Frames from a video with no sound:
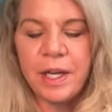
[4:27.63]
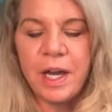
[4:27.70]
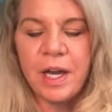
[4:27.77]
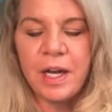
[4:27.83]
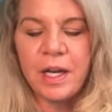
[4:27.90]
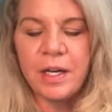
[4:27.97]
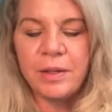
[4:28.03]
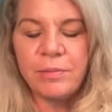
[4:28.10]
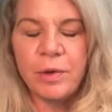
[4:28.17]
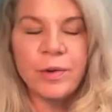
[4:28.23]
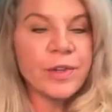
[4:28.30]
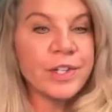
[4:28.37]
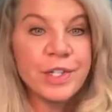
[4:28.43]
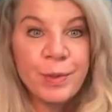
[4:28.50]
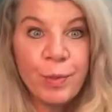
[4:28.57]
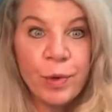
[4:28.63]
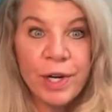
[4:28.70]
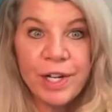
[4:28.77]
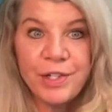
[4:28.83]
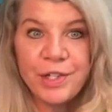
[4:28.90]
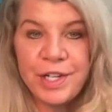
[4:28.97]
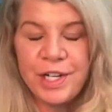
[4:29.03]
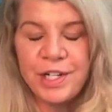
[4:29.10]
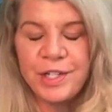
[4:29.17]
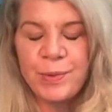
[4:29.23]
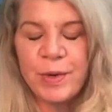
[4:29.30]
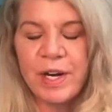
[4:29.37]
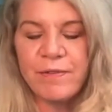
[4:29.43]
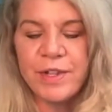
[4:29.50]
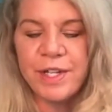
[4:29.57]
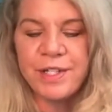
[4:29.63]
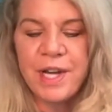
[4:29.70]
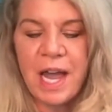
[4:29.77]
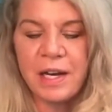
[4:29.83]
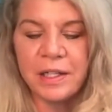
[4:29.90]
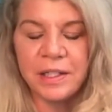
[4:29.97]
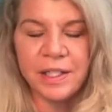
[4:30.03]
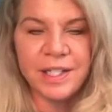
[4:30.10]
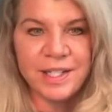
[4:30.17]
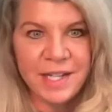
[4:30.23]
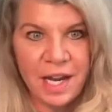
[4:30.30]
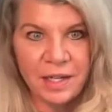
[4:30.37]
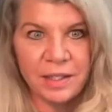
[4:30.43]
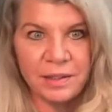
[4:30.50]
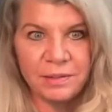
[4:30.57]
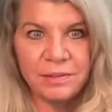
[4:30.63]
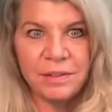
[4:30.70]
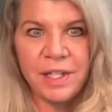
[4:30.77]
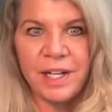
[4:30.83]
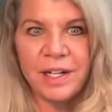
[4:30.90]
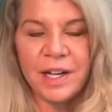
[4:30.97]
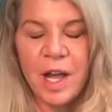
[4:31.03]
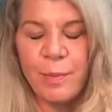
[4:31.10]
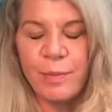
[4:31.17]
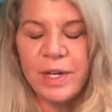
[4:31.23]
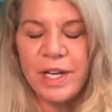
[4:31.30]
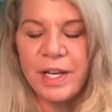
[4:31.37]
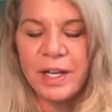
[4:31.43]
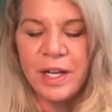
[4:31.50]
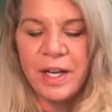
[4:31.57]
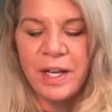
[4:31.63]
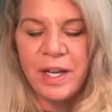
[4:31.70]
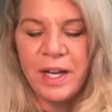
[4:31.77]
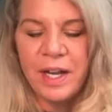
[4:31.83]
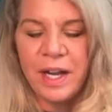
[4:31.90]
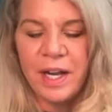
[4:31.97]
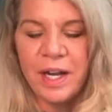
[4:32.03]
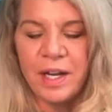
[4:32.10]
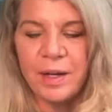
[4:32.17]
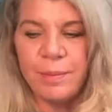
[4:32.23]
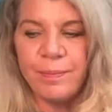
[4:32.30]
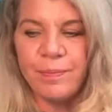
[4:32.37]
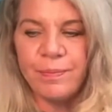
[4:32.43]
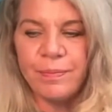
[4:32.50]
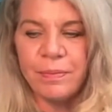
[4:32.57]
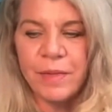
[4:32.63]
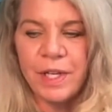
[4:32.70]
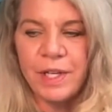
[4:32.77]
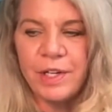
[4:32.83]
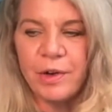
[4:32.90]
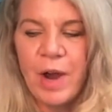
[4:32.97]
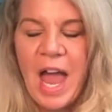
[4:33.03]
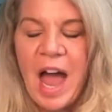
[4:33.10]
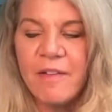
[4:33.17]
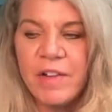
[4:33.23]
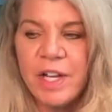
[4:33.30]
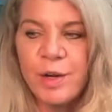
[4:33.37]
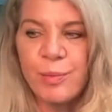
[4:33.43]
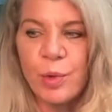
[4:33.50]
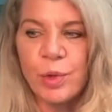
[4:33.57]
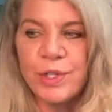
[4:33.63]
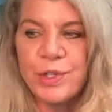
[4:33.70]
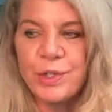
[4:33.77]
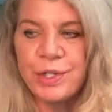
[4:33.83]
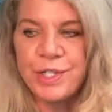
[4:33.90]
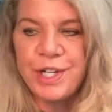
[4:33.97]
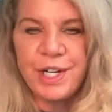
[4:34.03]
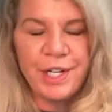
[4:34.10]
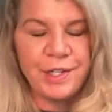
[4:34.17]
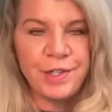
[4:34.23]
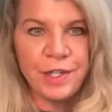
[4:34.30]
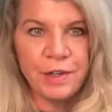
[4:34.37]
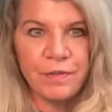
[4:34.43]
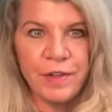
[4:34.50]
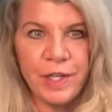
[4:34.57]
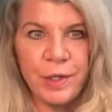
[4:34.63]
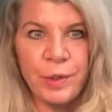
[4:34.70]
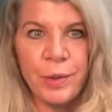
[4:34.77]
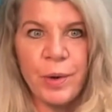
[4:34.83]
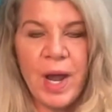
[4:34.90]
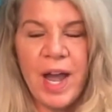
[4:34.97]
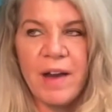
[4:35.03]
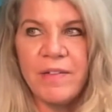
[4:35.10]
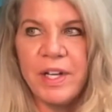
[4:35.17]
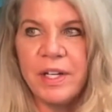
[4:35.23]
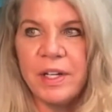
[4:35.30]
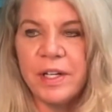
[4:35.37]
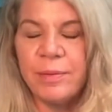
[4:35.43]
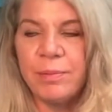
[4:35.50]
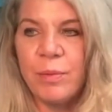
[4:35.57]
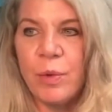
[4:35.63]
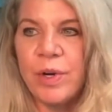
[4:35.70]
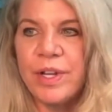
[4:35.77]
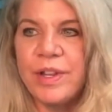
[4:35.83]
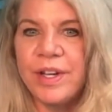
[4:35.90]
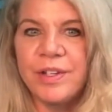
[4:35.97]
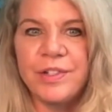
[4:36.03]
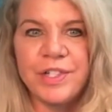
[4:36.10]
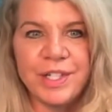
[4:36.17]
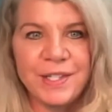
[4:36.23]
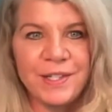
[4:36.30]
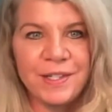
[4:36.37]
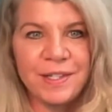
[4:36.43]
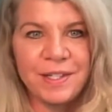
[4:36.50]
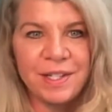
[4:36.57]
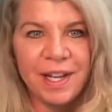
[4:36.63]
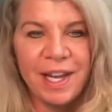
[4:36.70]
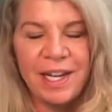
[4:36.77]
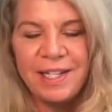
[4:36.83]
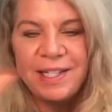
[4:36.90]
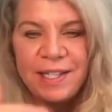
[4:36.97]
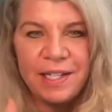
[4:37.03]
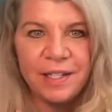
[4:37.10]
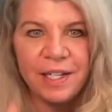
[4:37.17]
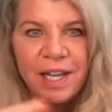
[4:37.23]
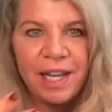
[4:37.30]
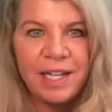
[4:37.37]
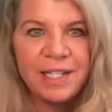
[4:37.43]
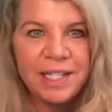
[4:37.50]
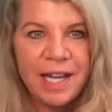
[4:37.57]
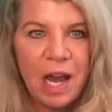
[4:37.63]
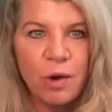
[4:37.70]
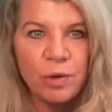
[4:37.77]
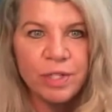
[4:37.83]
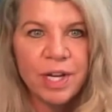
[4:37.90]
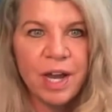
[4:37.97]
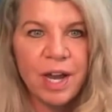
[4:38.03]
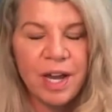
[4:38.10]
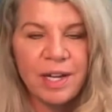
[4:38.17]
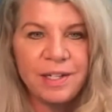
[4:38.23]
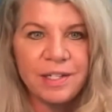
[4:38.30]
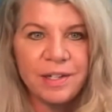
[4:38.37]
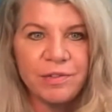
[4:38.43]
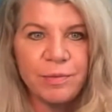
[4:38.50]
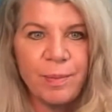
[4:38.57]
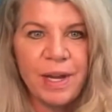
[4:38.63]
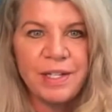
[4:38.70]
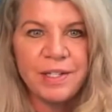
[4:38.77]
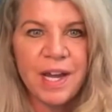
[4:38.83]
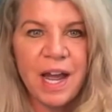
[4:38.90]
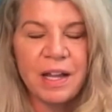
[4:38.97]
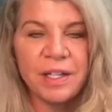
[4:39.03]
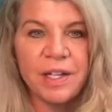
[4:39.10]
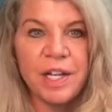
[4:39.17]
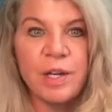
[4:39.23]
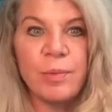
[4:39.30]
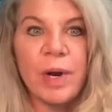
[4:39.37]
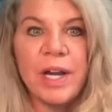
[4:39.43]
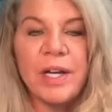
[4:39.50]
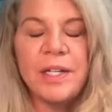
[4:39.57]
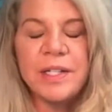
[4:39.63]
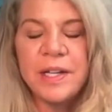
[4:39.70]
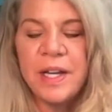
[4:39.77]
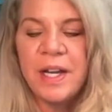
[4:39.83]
or the support engineers, whatever the title is at a company. Having a more strategic view, having a more than just case in, case out kind of mentality, right?